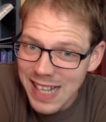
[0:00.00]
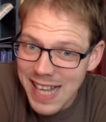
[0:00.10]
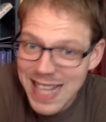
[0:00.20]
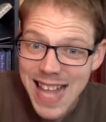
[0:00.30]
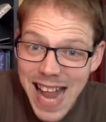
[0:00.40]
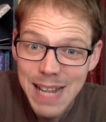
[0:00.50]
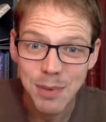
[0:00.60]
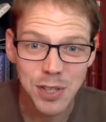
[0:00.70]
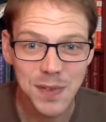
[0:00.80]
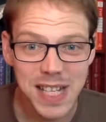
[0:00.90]
Is there any
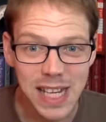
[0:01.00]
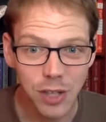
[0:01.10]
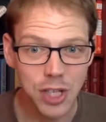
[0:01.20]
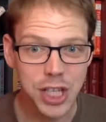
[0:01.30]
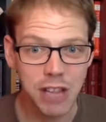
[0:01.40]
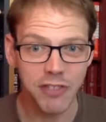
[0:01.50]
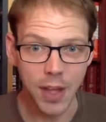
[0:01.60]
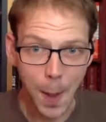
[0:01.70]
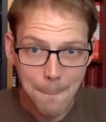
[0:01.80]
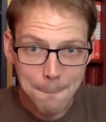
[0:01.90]
books you've seen on the shelf
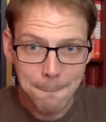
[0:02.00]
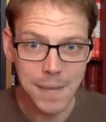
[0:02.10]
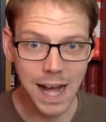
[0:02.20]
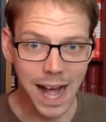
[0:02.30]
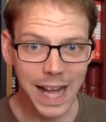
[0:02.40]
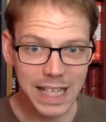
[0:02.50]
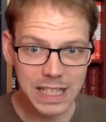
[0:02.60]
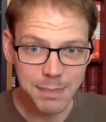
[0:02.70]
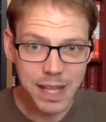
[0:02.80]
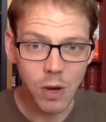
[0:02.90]

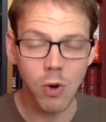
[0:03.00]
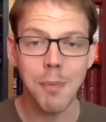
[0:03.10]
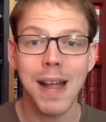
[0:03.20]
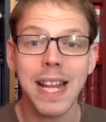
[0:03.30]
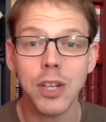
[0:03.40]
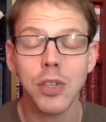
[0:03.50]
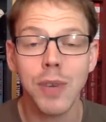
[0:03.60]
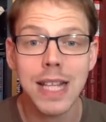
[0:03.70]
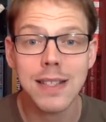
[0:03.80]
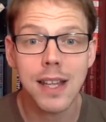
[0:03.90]
behind me or on my
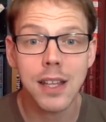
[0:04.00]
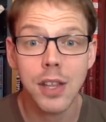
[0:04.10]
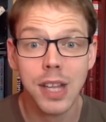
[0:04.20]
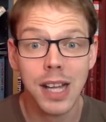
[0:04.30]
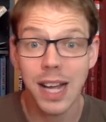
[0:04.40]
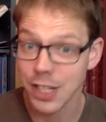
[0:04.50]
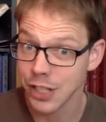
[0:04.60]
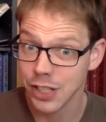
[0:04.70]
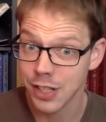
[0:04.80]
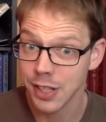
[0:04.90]
Goodreads that you think I
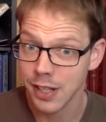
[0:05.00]
should